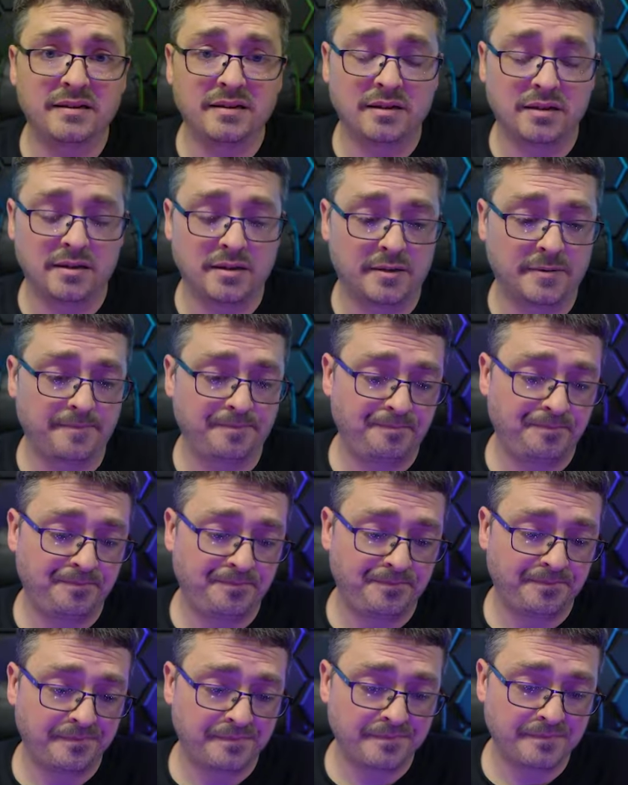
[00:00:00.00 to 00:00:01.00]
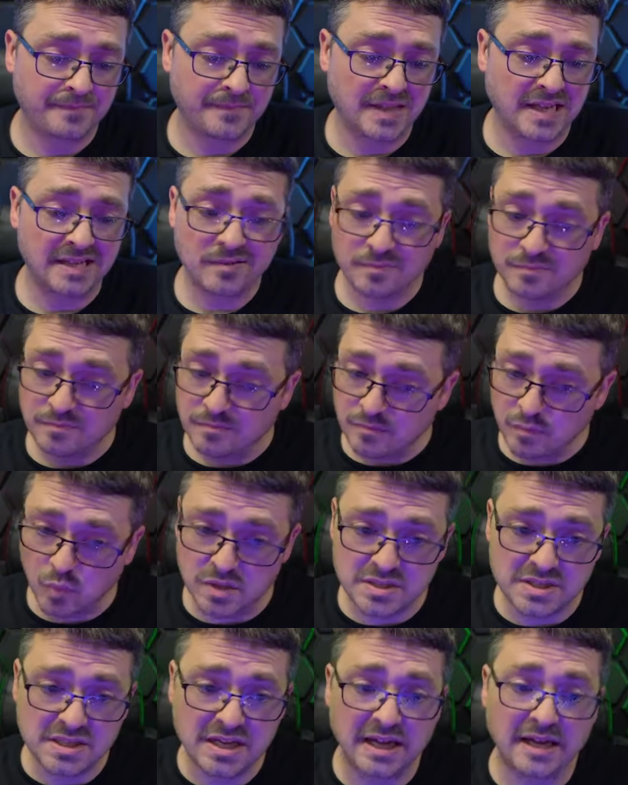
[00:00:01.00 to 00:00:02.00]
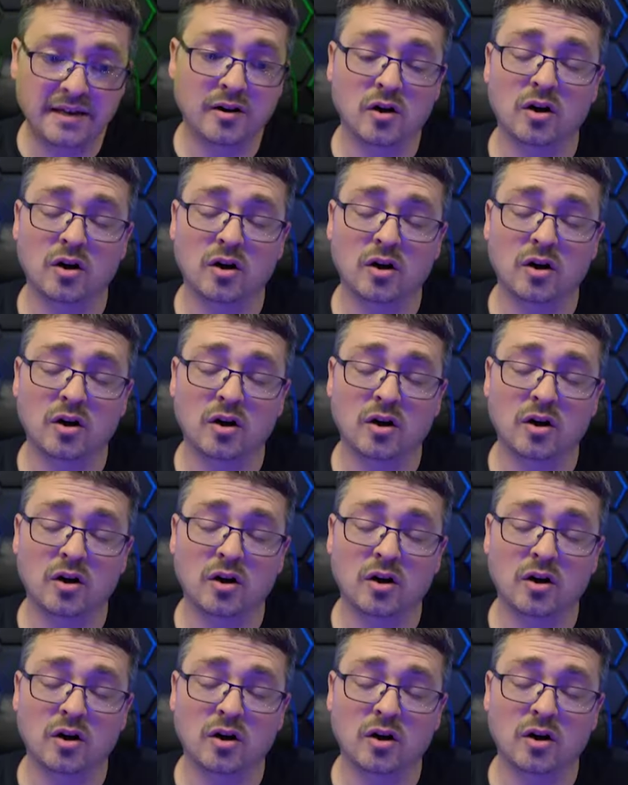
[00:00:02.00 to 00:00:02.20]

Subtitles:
And once again,